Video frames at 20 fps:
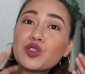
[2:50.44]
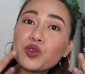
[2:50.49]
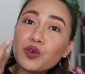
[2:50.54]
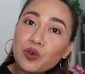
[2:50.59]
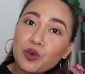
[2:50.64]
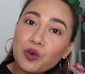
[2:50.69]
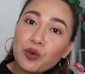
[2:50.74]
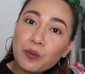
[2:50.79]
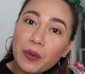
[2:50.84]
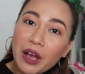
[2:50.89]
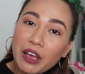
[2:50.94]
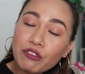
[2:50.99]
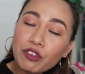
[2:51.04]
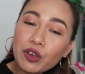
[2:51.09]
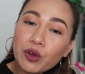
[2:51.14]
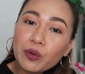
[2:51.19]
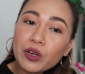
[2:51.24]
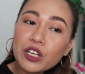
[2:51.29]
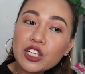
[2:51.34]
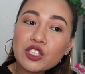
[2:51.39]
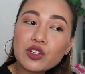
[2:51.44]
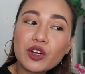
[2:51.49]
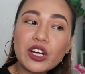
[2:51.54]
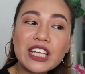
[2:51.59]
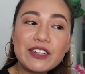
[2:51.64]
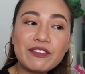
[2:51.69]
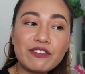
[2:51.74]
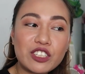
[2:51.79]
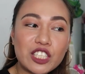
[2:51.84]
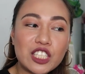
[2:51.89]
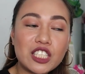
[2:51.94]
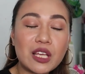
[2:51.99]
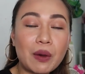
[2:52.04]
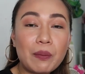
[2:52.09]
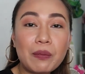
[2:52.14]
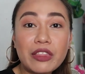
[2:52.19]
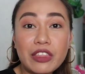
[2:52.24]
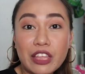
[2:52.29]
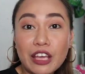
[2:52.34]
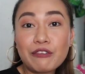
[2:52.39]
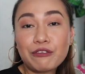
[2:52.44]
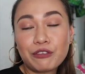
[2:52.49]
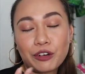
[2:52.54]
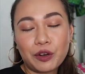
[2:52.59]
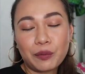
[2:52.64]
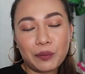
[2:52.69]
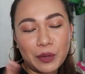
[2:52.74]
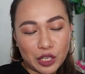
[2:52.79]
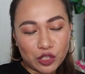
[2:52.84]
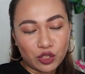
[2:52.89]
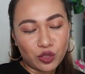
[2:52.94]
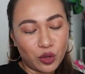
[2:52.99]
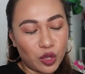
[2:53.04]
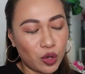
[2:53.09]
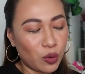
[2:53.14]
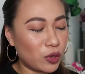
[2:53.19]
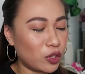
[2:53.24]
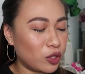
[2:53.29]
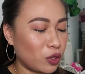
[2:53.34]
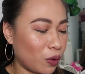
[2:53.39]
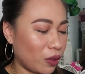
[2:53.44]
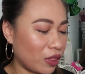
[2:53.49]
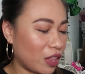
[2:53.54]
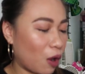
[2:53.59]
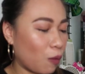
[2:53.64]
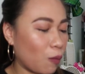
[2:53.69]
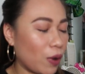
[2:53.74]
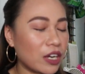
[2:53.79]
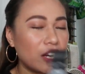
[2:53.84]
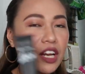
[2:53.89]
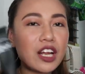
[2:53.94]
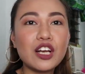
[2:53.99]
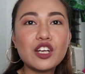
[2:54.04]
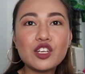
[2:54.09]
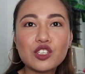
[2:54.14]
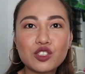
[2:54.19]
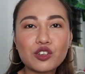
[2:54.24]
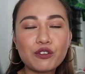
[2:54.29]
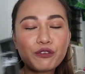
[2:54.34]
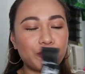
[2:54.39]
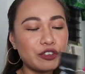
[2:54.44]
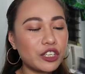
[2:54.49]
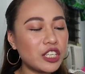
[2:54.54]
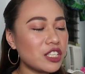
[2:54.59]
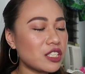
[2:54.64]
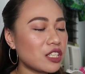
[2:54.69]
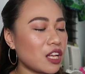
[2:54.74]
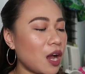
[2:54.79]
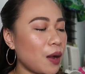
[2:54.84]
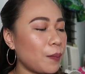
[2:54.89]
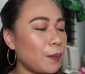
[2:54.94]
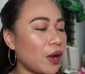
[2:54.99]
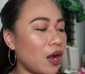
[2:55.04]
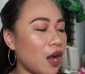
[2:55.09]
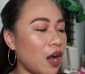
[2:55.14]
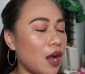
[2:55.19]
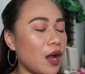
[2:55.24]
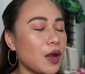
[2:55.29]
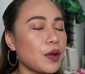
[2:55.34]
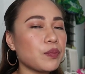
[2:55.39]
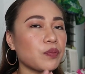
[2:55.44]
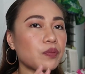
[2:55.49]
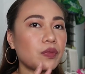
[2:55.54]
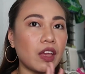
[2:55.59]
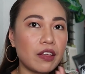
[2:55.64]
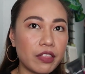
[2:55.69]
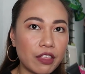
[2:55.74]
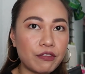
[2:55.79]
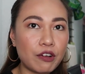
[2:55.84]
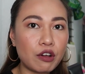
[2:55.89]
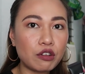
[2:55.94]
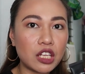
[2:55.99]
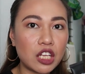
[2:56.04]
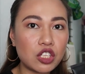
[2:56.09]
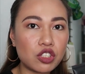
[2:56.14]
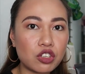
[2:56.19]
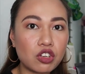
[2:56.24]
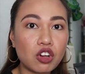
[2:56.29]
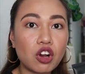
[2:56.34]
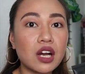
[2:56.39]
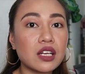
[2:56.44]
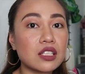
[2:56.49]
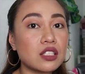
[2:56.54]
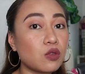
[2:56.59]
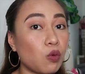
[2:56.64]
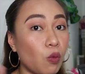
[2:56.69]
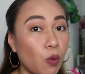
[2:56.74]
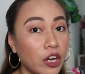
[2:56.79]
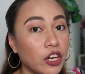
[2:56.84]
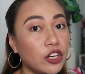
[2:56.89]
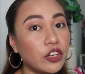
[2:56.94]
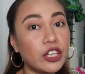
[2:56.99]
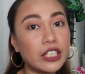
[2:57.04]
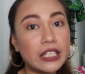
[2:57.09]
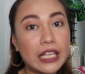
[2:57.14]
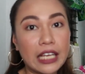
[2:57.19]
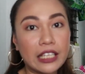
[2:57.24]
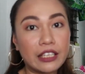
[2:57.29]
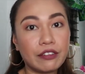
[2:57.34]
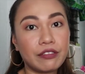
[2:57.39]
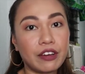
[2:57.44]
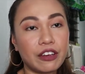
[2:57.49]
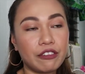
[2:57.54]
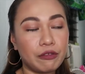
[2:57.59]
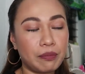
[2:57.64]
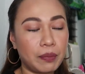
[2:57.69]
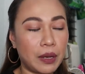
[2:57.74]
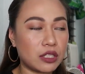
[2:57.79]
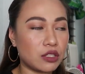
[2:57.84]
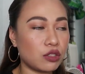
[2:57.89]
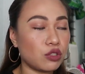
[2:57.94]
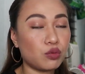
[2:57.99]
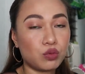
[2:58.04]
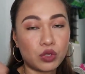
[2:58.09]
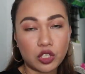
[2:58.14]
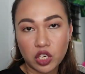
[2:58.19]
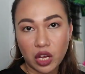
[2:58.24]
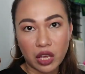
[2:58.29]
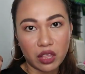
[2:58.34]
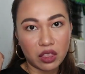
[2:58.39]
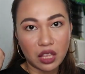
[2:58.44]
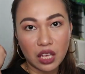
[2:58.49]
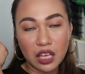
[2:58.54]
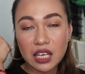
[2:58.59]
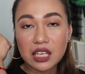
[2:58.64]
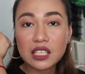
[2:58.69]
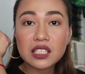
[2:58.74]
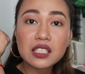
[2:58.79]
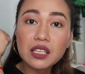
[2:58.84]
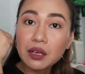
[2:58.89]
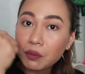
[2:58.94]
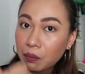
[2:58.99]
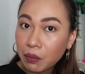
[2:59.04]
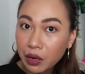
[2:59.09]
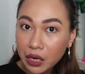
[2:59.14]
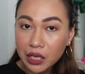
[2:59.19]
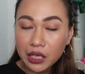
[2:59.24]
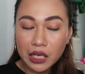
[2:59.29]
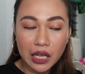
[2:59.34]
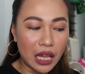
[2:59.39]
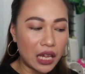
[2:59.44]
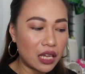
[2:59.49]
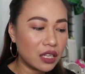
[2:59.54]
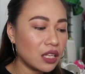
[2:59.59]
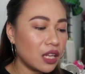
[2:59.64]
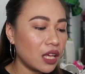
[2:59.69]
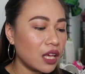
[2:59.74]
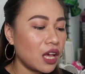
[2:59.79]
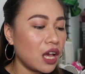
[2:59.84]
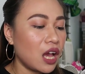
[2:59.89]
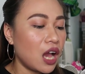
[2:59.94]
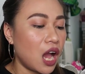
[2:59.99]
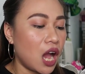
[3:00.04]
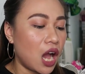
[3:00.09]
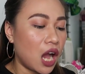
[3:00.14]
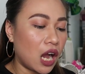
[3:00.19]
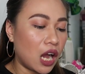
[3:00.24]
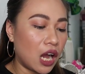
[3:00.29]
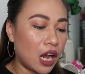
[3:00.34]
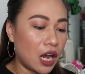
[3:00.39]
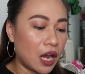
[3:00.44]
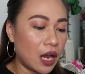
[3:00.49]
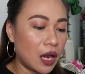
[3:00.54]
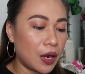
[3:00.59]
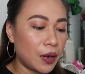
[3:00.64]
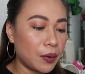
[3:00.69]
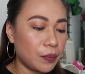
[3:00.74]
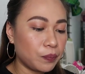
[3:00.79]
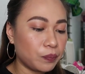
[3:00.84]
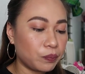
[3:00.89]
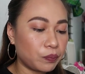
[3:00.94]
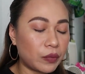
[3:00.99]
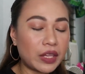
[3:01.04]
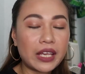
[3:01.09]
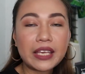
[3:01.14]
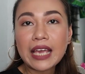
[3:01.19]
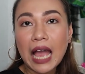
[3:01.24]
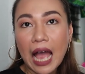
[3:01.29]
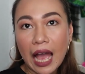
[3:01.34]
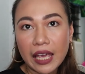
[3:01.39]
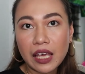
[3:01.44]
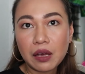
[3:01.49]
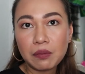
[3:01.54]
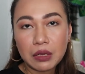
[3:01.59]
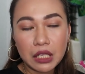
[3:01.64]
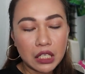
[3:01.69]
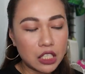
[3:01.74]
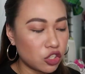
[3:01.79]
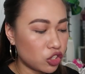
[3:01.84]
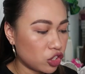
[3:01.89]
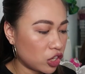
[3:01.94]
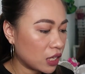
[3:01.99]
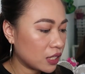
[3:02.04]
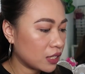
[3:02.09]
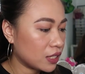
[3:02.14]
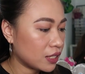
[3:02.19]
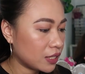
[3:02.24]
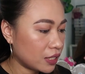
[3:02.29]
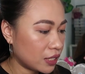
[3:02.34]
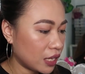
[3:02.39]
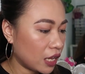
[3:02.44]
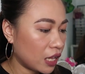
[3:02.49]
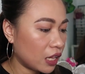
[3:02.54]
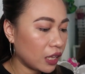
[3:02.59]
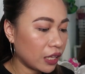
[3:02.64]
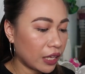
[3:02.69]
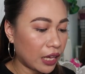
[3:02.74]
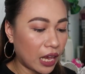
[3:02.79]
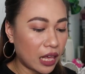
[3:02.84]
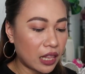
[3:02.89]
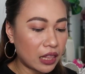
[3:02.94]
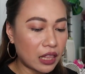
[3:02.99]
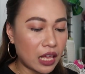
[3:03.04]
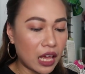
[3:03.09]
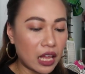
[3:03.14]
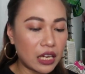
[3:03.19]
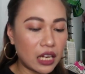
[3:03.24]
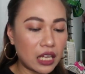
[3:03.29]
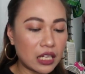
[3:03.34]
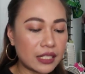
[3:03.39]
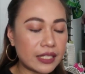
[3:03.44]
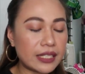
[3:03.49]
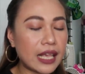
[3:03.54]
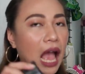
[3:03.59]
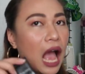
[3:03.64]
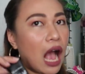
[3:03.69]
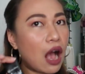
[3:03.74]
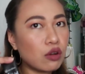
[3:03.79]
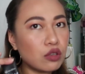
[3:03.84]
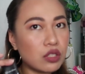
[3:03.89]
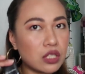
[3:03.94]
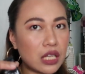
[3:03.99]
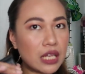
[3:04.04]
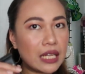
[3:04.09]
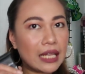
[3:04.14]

to my viewers or if it's something for me. So you will know that one. So first up, the foundation costs 195 pesos, which I think is a bargain. Yeah, I am in the shade Silk, and then it's housed